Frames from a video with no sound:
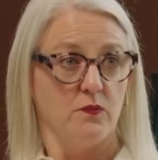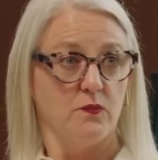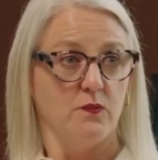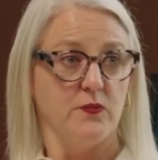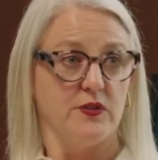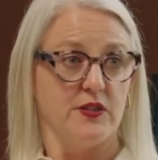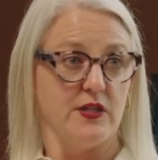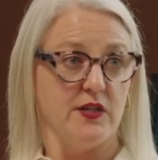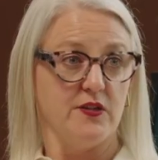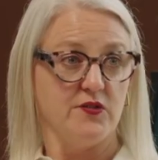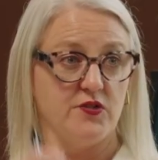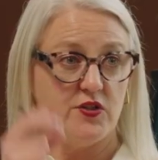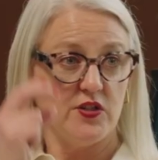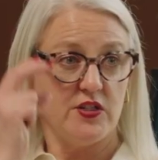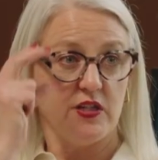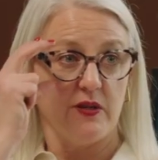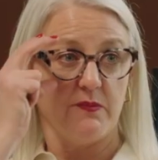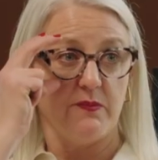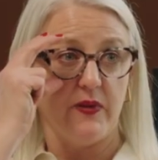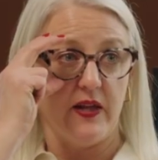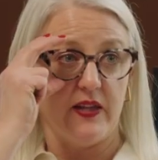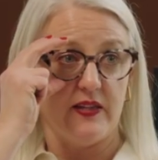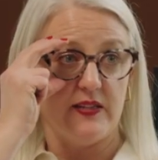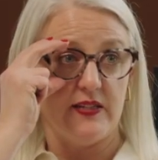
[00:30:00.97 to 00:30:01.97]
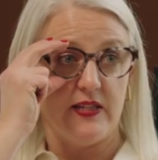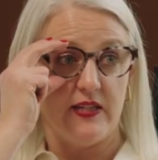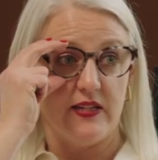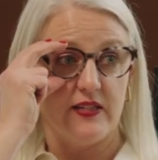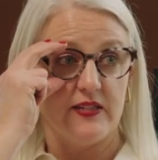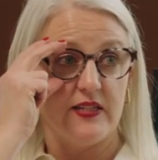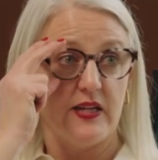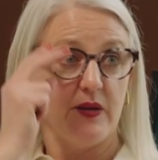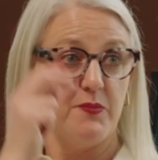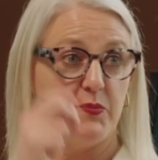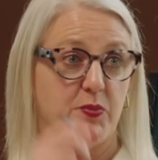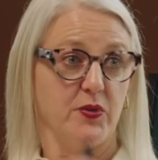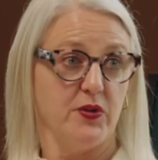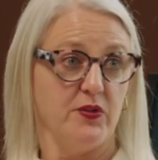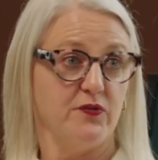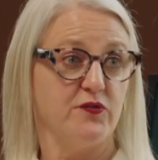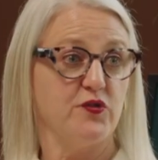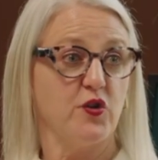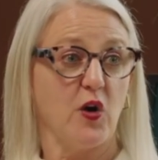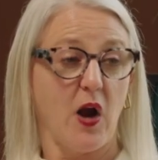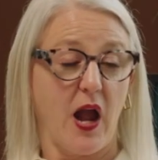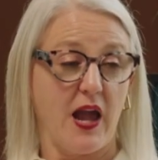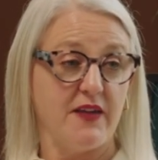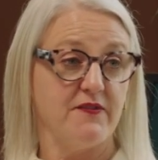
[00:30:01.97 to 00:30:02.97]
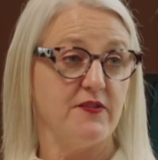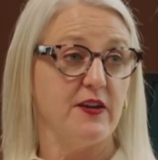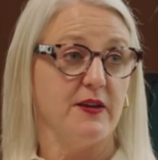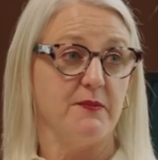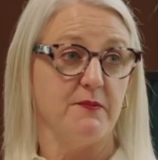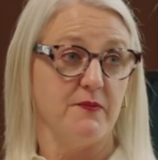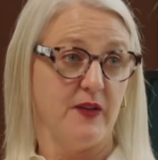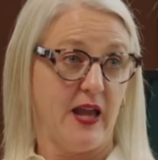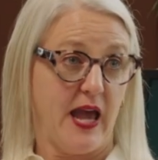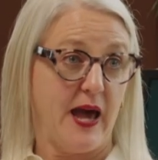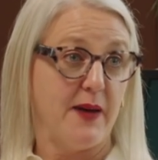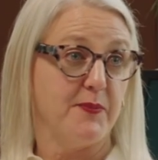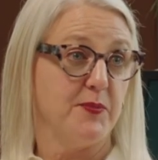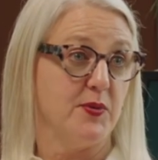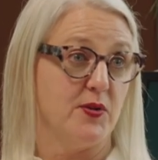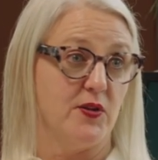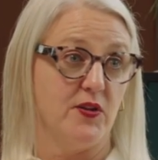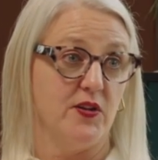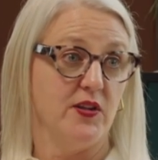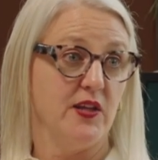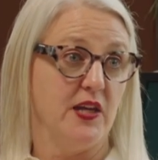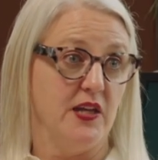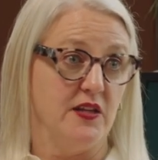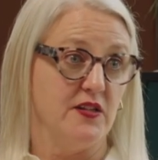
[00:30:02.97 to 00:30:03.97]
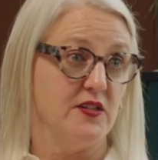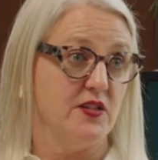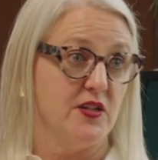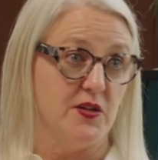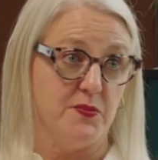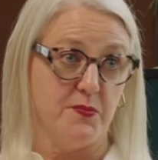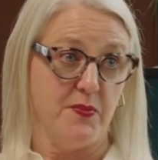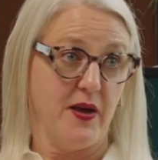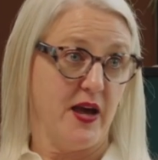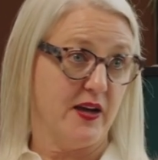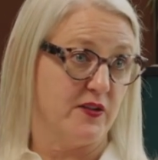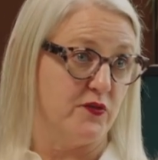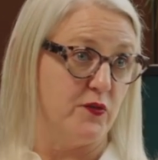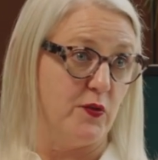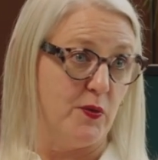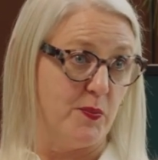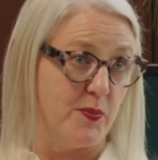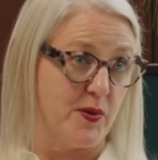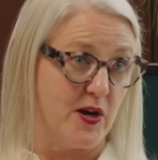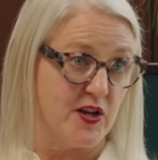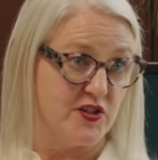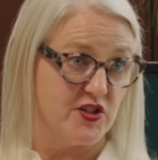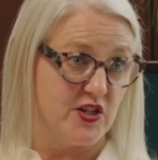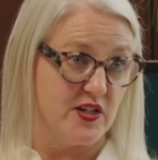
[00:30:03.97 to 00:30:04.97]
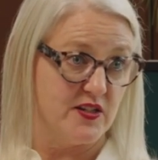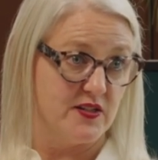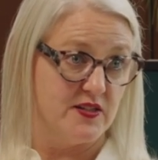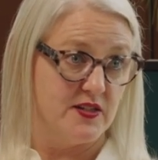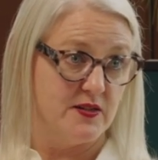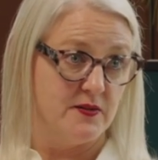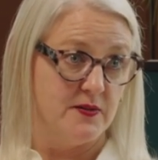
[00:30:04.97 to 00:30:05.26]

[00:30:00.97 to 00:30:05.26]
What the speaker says: Was an interesting policy example of driving capital into impactful projects.